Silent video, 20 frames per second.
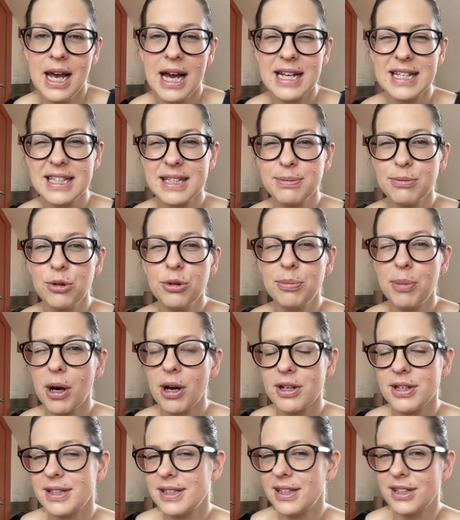as small
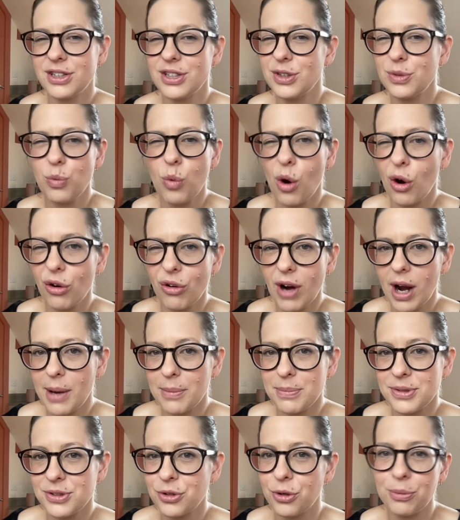bars such as 1
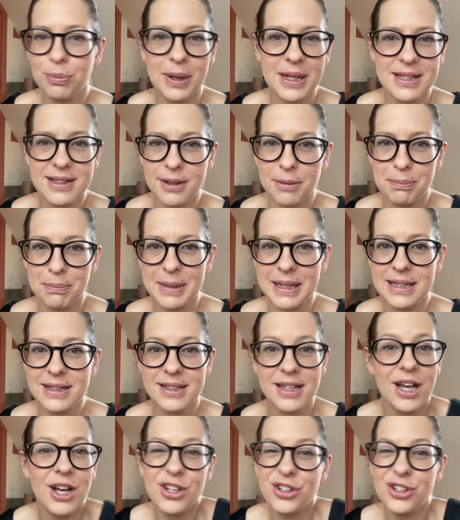gram sold by some mints